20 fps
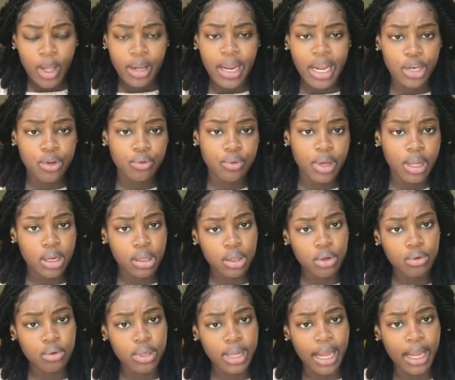they do get a
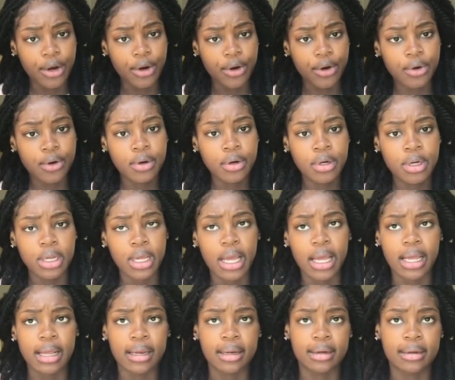little lighter
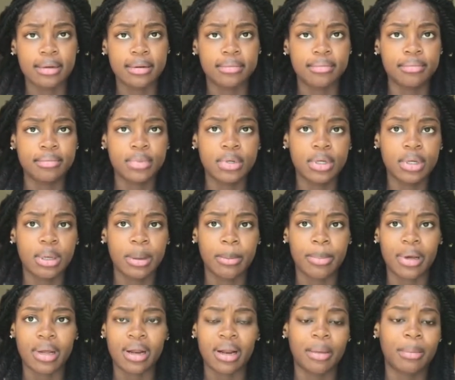and um,
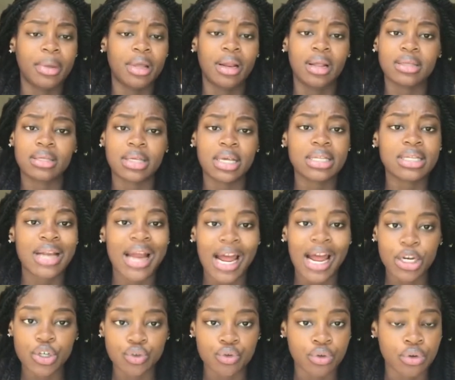but I mean, it's it's
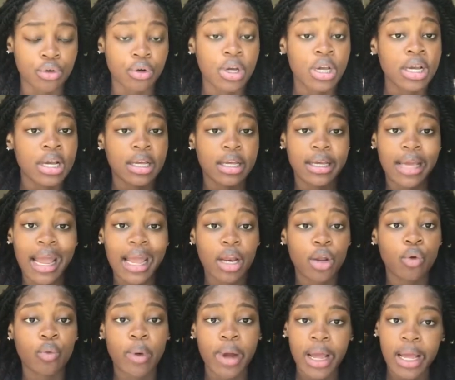natural.
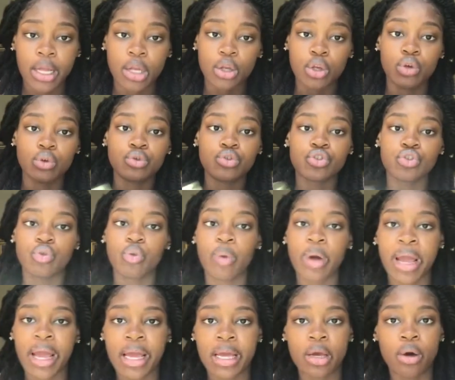Gaining weight, losing
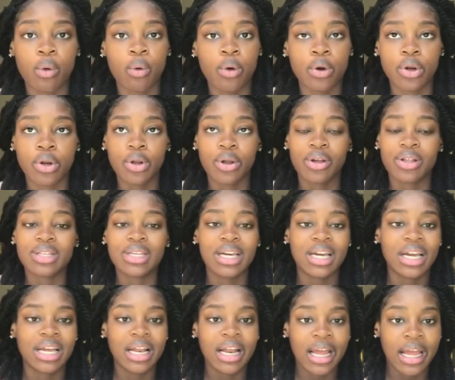weight, going through your
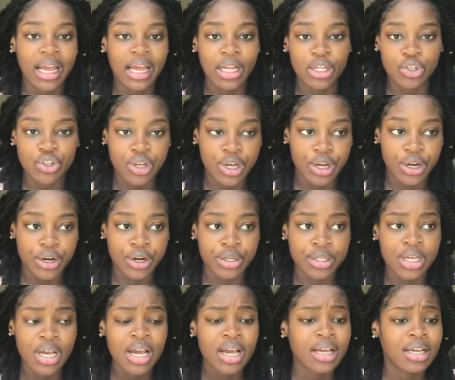teenage
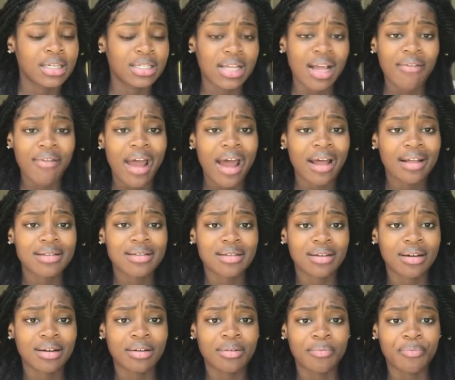years. Because I've had
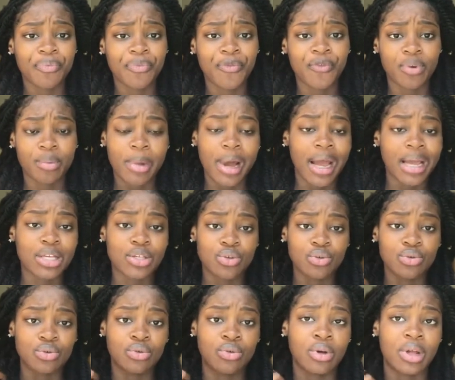some from high
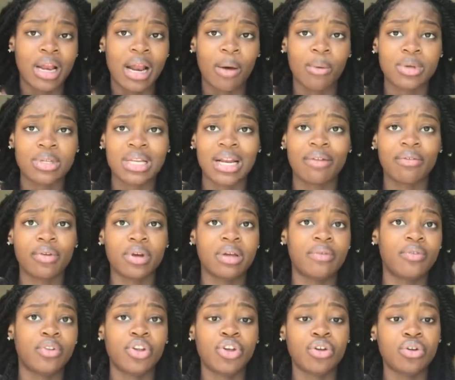school, and I was never
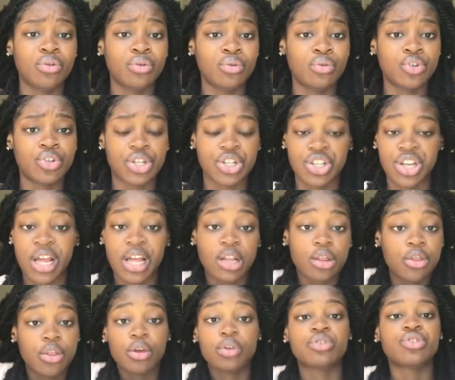even huge. They
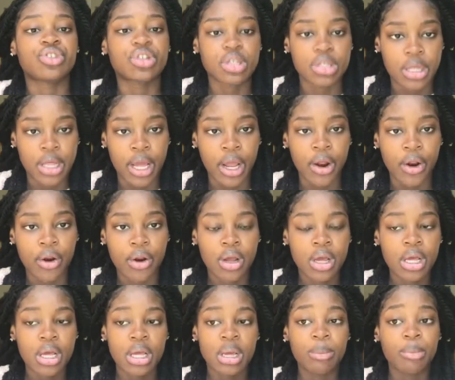they're just there.
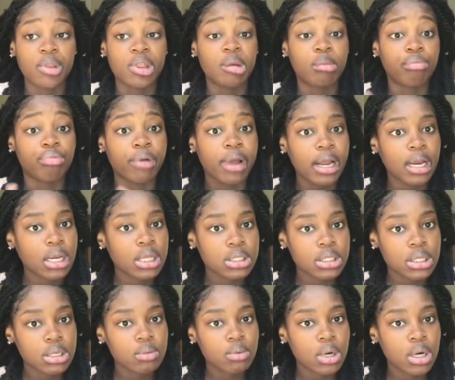But then
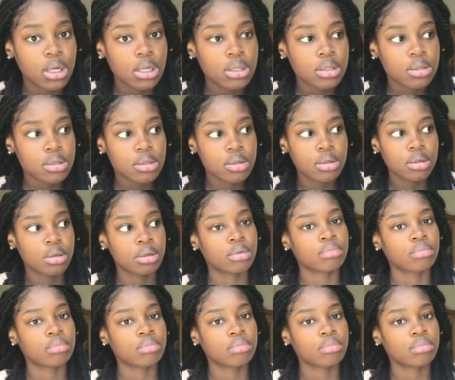pregnancy ones,